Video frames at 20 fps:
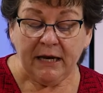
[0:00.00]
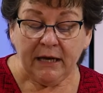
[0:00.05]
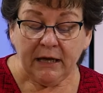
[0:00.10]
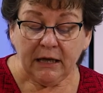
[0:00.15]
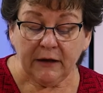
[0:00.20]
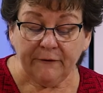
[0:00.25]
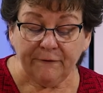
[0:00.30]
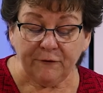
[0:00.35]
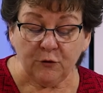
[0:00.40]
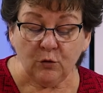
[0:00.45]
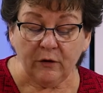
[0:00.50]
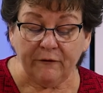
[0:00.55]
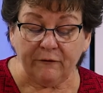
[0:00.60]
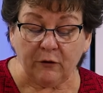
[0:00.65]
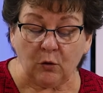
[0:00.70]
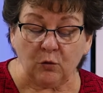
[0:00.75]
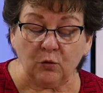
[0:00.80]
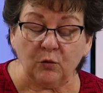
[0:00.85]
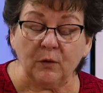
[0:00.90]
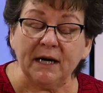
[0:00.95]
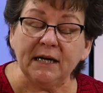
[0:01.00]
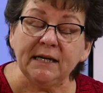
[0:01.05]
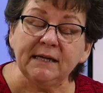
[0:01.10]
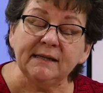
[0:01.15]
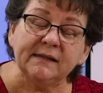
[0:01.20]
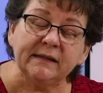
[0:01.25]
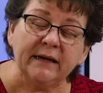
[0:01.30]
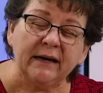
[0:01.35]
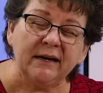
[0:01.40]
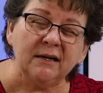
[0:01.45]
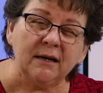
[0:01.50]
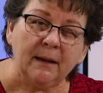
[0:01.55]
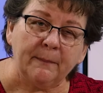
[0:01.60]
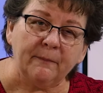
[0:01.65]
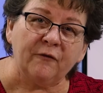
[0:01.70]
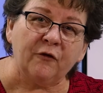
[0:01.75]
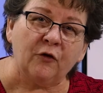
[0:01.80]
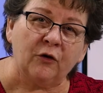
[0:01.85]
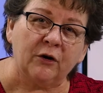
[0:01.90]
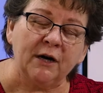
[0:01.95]
If you have already signed
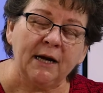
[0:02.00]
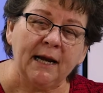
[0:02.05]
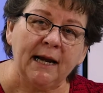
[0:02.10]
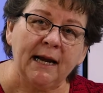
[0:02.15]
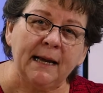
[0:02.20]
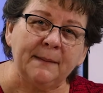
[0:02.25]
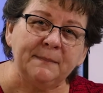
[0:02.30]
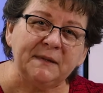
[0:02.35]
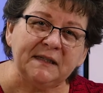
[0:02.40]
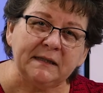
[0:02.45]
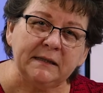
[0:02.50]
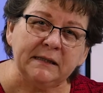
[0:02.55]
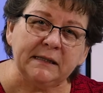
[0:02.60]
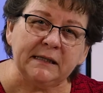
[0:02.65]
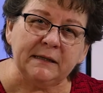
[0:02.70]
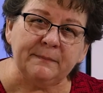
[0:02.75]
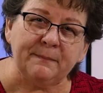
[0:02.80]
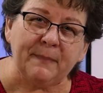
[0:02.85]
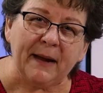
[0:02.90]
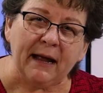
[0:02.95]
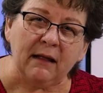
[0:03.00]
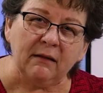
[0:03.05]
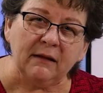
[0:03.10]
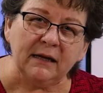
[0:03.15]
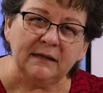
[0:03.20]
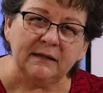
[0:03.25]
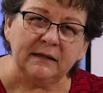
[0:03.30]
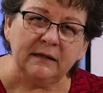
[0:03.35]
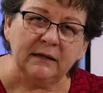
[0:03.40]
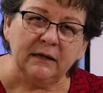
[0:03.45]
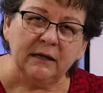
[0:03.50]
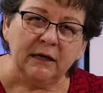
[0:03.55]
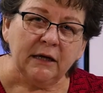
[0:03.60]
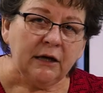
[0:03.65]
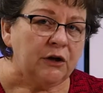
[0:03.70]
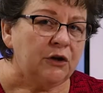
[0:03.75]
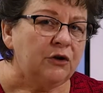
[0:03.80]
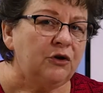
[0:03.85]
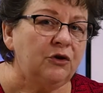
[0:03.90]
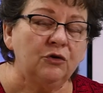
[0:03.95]
up for an absentee ballot,
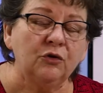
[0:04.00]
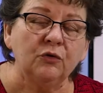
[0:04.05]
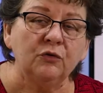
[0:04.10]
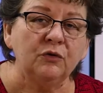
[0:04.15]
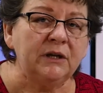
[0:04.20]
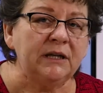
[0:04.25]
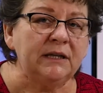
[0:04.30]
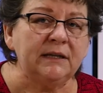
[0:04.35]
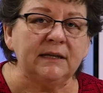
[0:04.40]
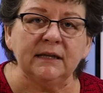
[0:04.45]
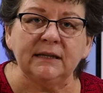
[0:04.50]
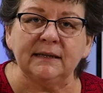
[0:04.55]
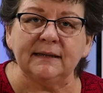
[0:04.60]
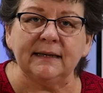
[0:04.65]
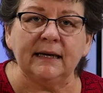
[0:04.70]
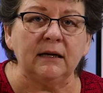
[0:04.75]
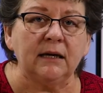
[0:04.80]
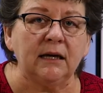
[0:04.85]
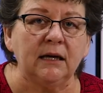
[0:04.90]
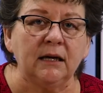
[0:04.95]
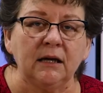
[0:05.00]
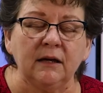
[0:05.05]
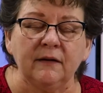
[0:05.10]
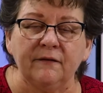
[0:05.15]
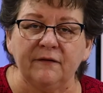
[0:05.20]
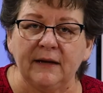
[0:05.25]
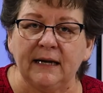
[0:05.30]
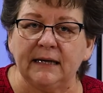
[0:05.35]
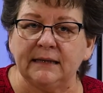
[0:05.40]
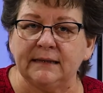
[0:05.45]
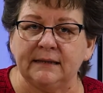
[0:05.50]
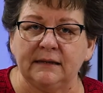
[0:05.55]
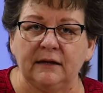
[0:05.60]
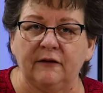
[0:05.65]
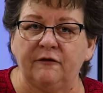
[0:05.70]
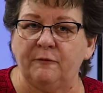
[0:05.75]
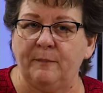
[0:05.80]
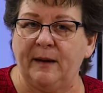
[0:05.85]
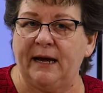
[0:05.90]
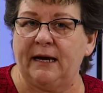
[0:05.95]
you don't need to send any of that
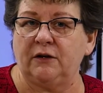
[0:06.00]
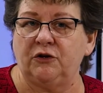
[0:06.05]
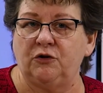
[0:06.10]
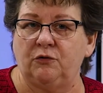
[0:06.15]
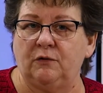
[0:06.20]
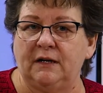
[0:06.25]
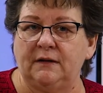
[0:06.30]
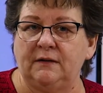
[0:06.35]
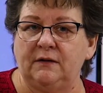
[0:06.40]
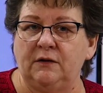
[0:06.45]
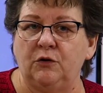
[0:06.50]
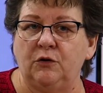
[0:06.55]
stuff back to us.